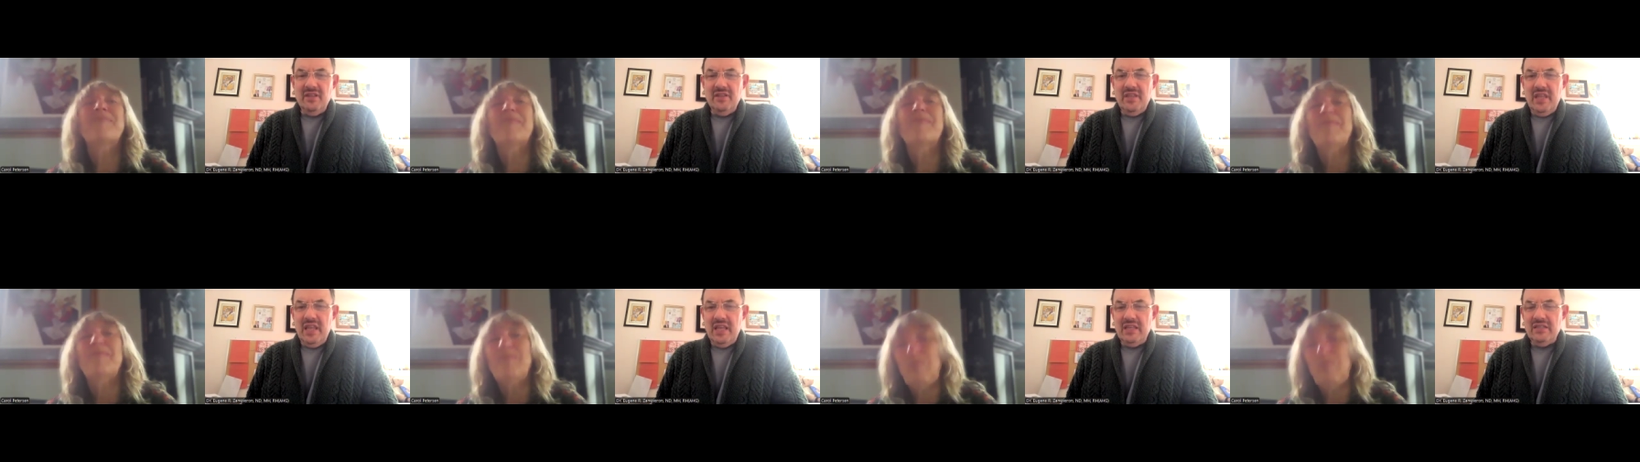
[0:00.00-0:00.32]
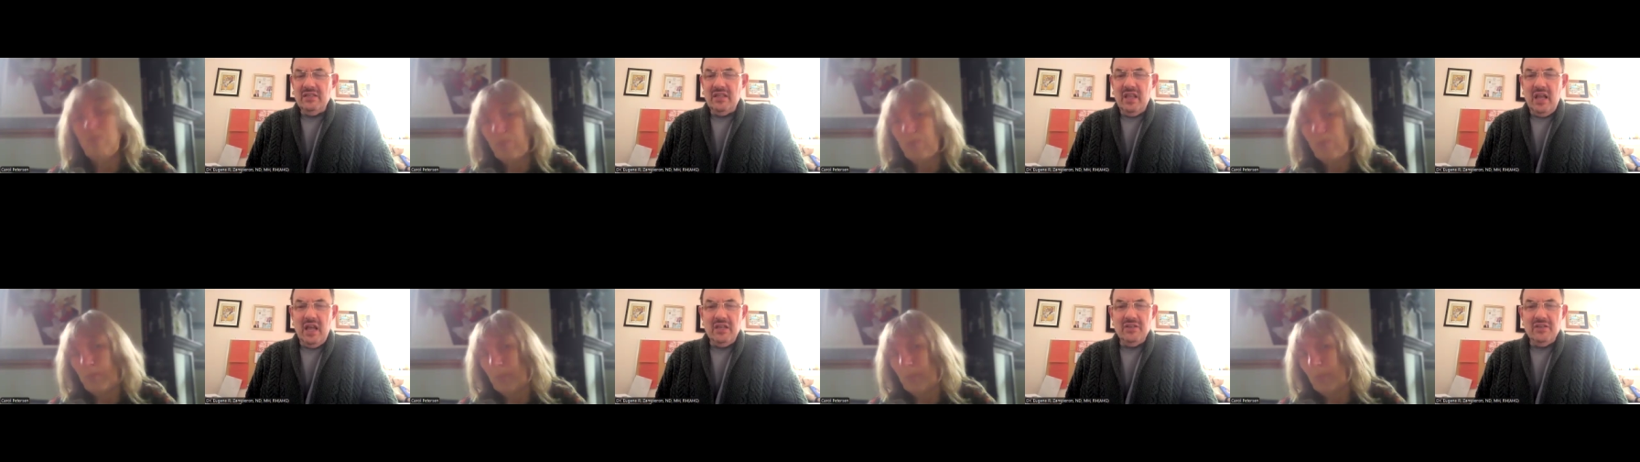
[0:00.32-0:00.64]

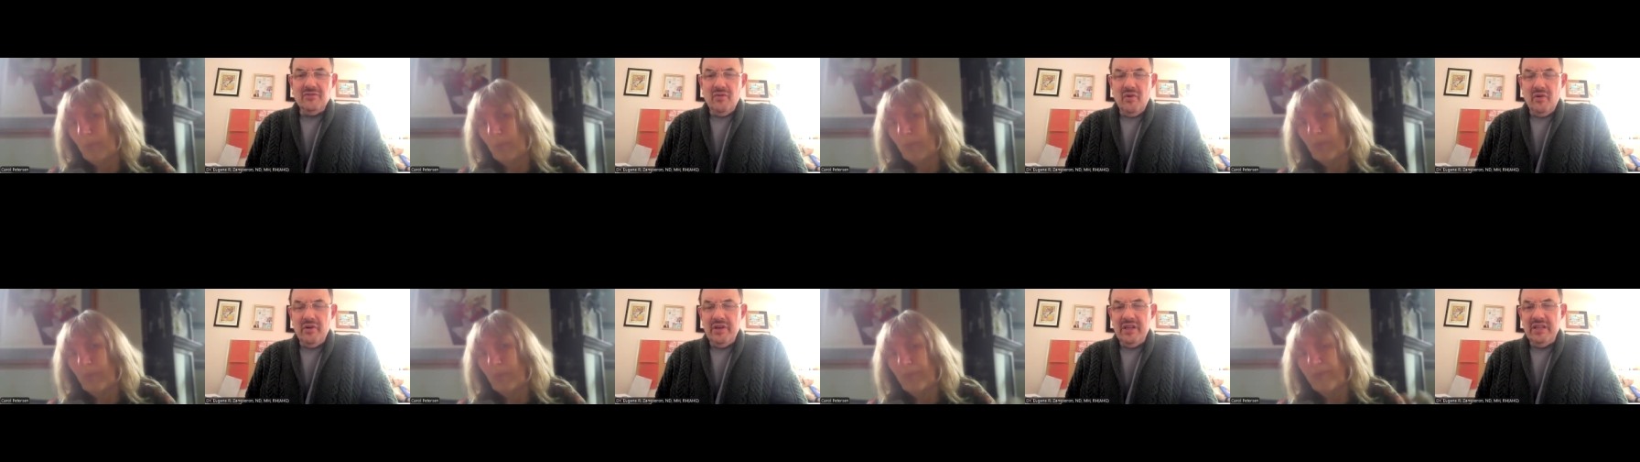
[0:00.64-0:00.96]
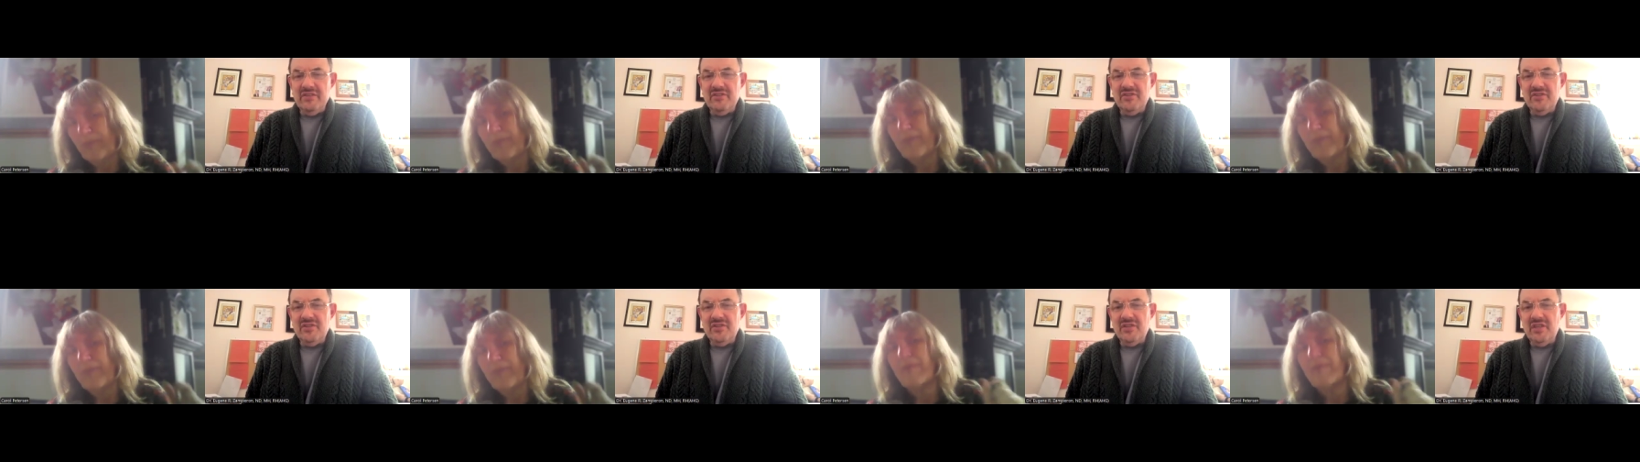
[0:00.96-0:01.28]
testosterone and
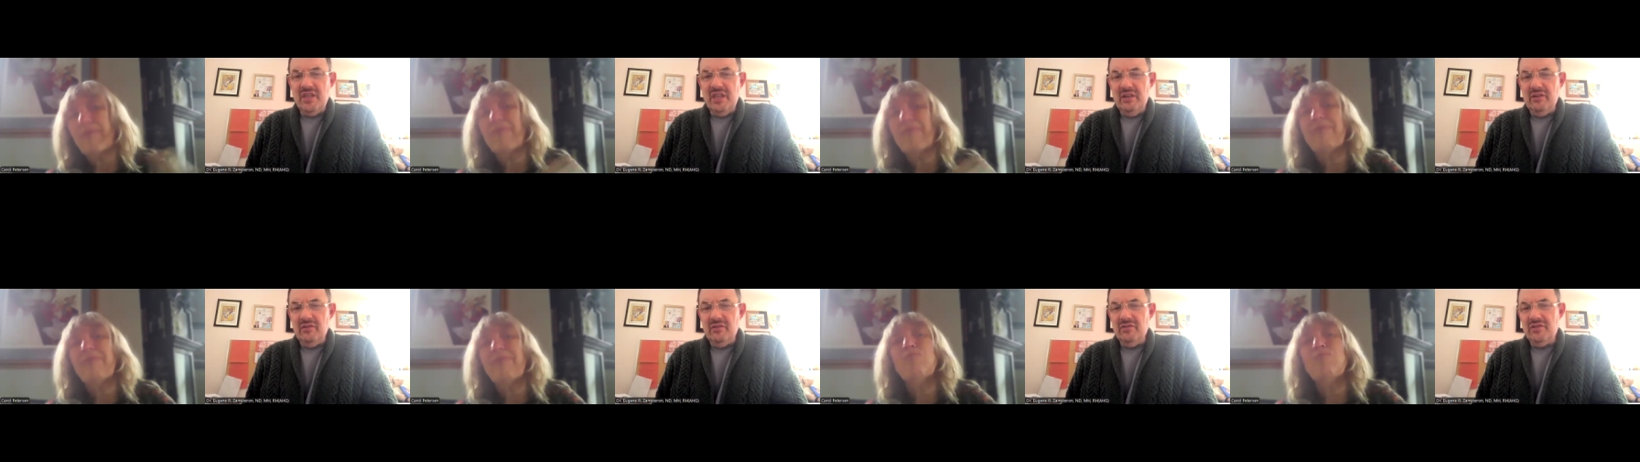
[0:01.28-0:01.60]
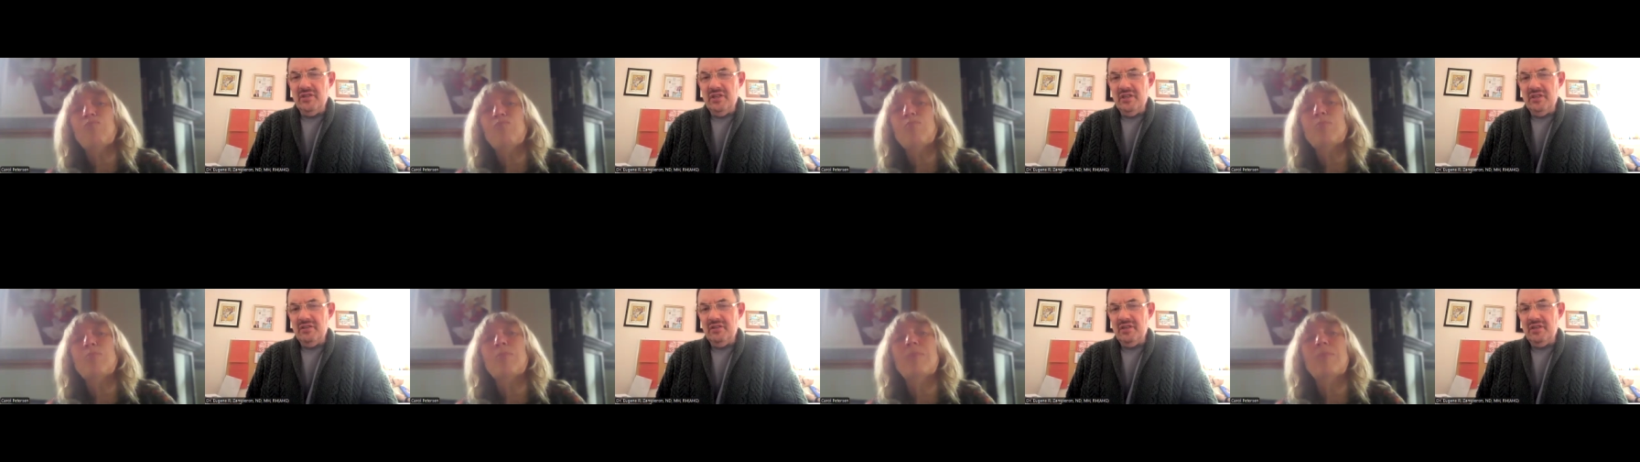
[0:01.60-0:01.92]
steals it